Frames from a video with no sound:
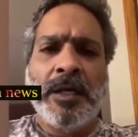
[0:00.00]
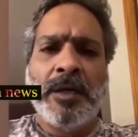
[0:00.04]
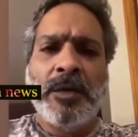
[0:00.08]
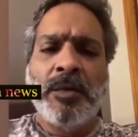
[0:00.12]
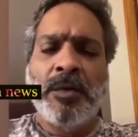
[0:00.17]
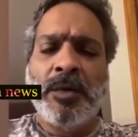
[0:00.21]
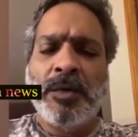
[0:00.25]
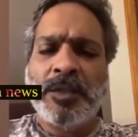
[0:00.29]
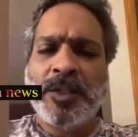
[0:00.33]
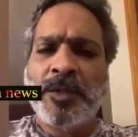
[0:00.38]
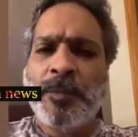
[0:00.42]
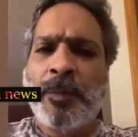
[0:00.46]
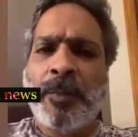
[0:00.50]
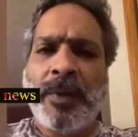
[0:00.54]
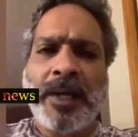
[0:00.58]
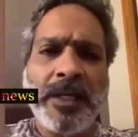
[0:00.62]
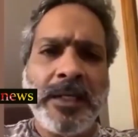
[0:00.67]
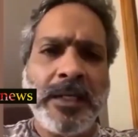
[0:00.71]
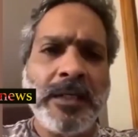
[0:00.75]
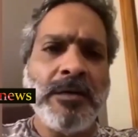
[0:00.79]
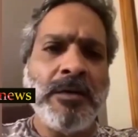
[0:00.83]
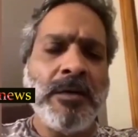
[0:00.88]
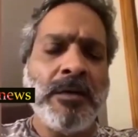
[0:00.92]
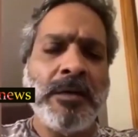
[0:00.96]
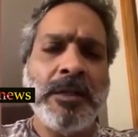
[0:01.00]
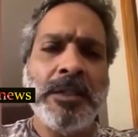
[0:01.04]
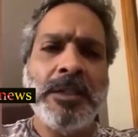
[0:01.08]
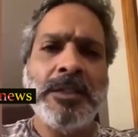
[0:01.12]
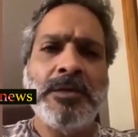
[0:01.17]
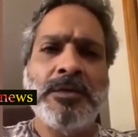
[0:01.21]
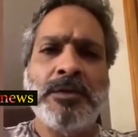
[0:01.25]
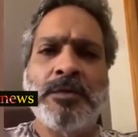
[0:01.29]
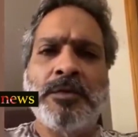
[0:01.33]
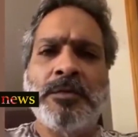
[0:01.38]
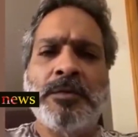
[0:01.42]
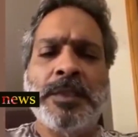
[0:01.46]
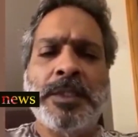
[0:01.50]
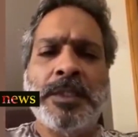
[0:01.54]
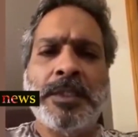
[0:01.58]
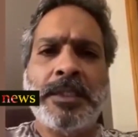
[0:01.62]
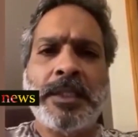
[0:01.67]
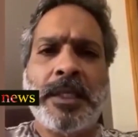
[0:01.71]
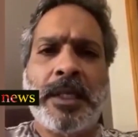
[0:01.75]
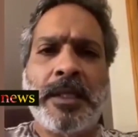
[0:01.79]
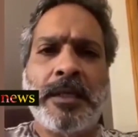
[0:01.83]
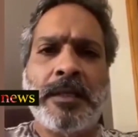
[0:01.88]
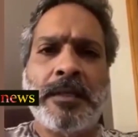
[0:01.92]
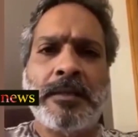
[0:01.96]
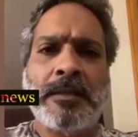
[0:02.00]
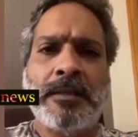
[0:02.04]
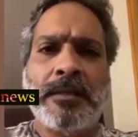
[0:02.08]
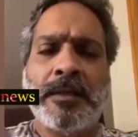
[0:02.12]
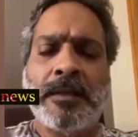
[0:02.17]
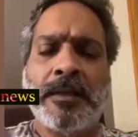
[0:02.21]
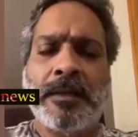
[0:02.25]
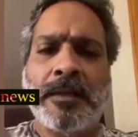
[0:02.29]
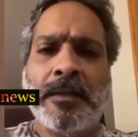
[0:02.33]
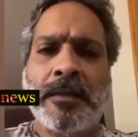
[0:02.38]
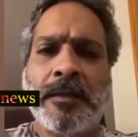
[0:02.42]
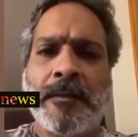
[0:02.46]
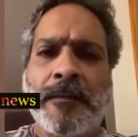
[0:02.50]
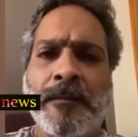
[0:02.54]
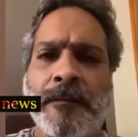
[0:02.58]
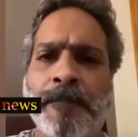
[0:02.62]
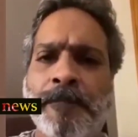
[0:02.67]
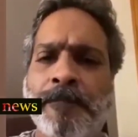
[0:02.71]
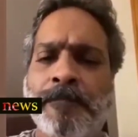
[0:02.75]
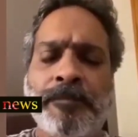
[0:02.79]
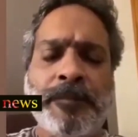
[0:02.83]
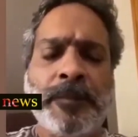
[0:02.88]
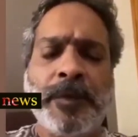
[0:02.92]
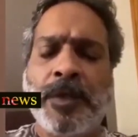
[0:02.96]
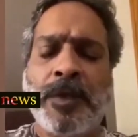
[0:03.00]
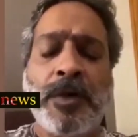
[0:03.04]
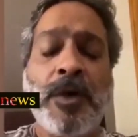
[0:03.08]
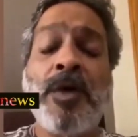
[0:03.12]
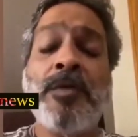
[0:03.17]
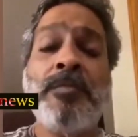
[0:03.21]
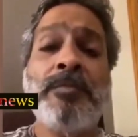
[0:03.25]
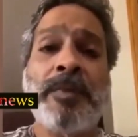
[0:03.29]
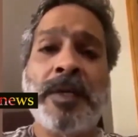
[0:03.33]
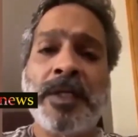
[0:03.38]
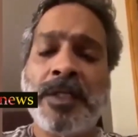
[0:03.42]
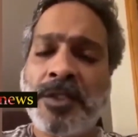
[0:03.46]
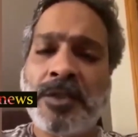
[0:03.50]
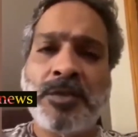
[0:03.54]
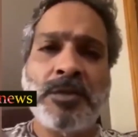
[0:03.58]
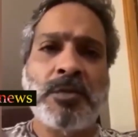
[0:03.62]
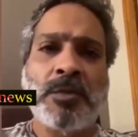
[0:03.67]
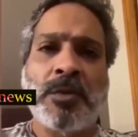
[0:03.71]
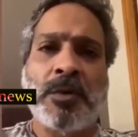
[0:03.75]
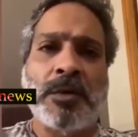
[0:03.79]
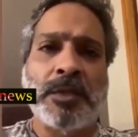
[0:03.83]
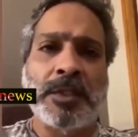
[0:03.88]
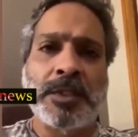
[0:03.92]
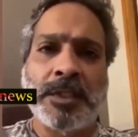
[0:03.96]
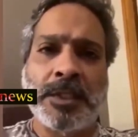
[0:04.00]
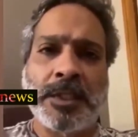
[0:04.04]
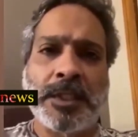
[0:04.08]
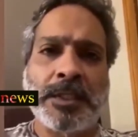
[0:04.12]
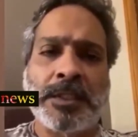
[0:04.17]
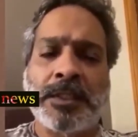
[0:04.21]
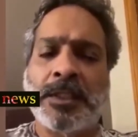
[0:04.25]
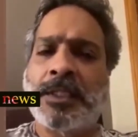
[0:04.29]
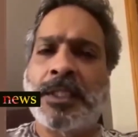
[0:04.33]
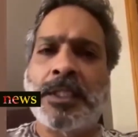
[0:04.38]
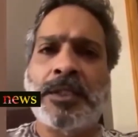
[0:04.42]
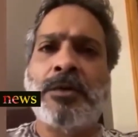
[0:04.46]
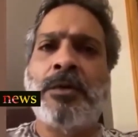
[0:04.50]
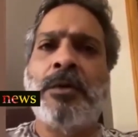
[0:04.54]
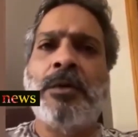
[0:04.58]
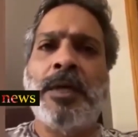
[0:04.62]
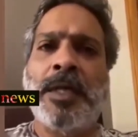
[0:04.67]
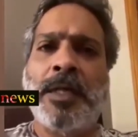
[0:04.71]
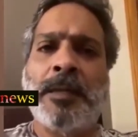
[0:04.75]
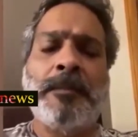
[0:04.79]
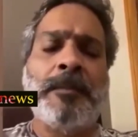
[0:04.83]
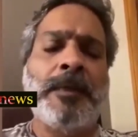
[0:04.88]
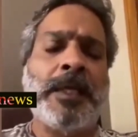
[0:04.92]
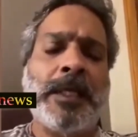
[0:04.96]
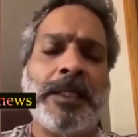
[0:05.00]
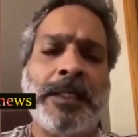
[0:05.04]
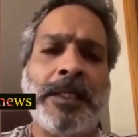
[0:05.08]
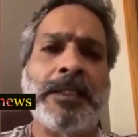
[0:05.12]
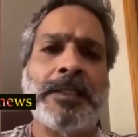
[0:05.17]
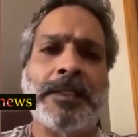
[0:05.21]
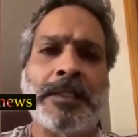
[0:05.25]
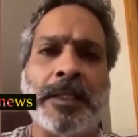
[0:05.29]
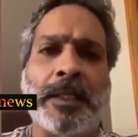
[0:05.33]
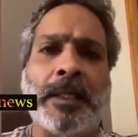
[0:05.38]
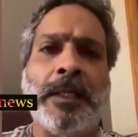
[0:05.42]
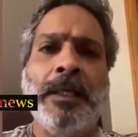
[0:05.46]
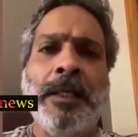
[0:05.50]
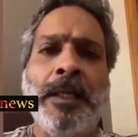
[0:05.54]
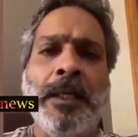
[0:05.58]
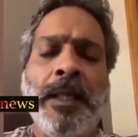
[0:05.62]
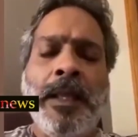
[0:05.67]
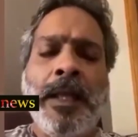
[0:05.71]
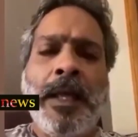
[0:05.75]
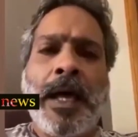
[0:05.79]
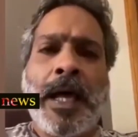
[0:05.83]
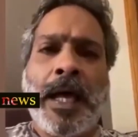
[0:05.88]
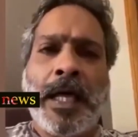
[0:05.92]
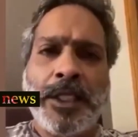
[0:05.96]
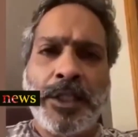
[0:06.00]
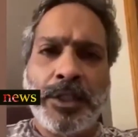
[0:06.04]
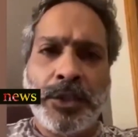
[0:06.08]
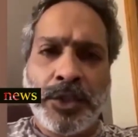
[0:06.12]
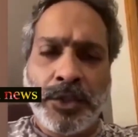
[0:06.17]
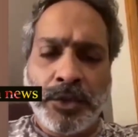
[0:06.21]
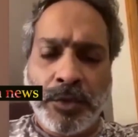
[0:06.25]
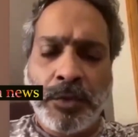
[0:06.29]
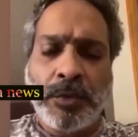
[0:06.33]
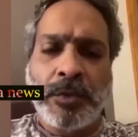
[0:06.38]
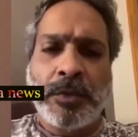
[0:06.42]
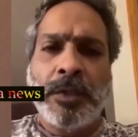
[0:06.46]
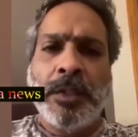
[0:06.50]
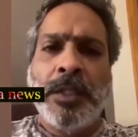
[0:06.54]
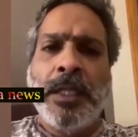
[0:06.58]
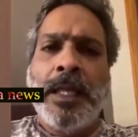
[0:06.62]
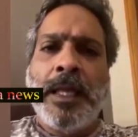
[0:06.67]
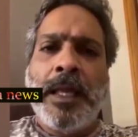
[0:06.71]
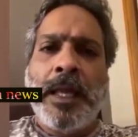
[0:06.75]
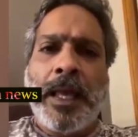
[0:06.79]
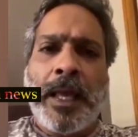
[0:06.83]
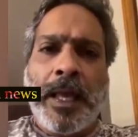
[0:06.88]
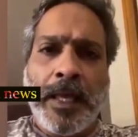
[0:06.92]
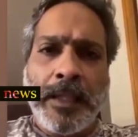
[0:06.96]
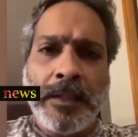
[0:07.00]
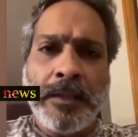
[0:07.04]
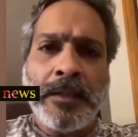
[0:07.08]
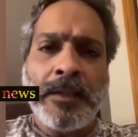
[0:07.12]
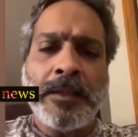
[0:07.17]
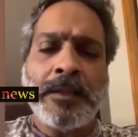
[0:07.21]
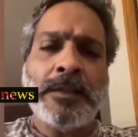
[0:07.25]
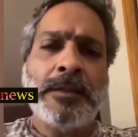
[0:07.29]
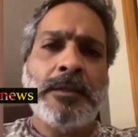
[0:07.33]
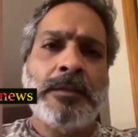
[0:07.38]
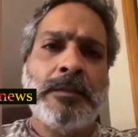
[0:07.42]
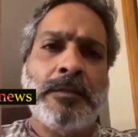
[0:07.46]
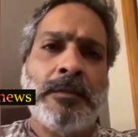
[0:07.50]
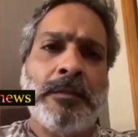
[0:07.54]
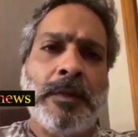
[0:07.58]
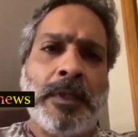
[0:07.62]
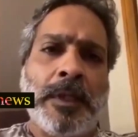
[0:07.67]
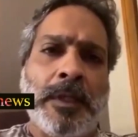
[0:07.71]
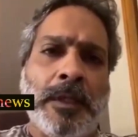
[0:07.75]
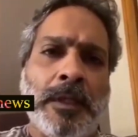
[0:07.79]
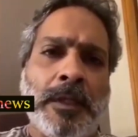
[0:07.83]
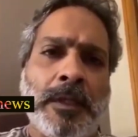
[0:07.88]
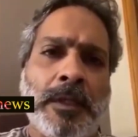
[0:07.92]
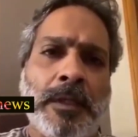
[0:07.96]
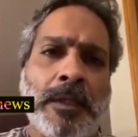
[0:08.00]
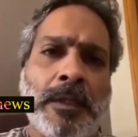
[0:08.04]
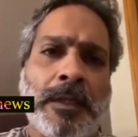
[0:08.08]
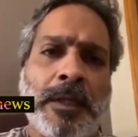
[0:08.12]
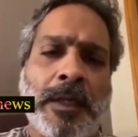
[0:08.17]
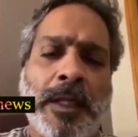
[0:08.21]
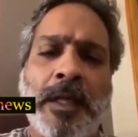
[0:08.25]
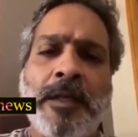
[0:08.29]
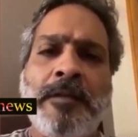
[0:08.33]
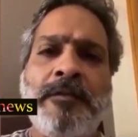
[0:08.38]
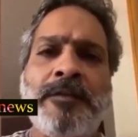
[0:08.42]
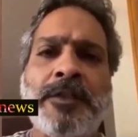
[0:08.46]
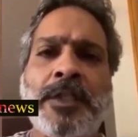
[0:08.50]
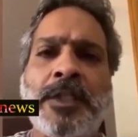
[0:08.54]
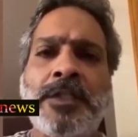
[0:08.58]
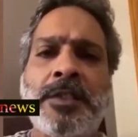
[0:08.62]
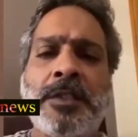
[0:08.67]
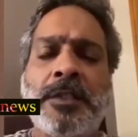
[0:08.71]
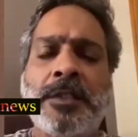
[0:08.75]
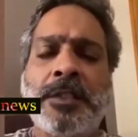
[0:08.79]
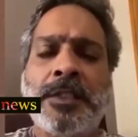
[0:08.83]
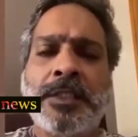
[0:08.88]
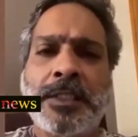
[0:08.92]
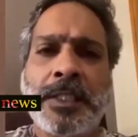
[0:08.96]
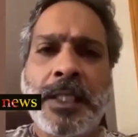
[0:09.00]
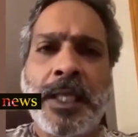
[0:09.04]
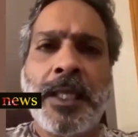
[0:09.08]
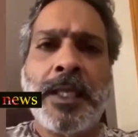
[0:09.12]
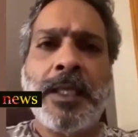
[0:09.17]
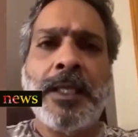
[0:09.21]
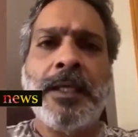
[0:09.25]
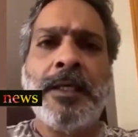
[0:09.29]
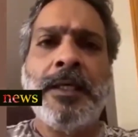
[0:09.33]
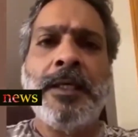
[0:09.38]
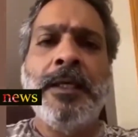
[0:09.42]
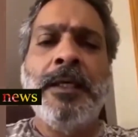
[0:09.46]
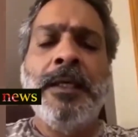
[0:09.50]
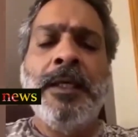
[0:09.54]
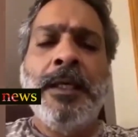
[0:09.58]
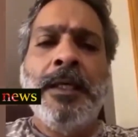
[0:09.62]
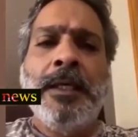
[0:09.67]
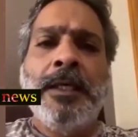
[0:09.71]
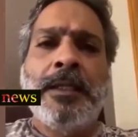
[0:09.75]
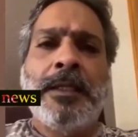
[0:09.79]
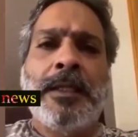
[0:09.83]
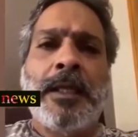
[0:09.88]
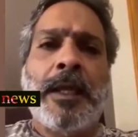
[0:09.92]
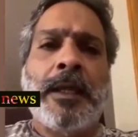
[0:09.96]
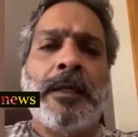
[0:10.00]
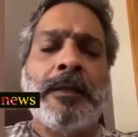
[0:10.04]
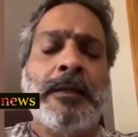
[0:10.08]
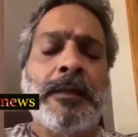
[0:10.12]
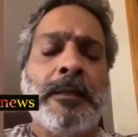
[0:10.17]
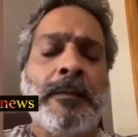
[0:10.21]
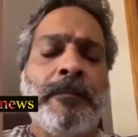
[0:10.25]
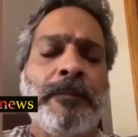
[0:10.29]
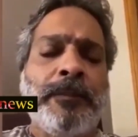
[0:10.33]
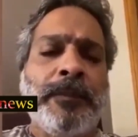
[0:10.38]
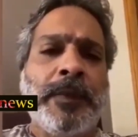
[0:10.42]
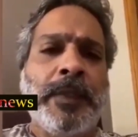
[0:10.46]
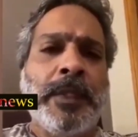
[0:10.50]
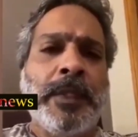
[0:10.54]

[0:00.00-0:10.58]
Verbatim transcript: or who are spreading all these rumors are uh, God bless you all. Seriously, that's all I'm, I can say. I should end this uh, live session saying that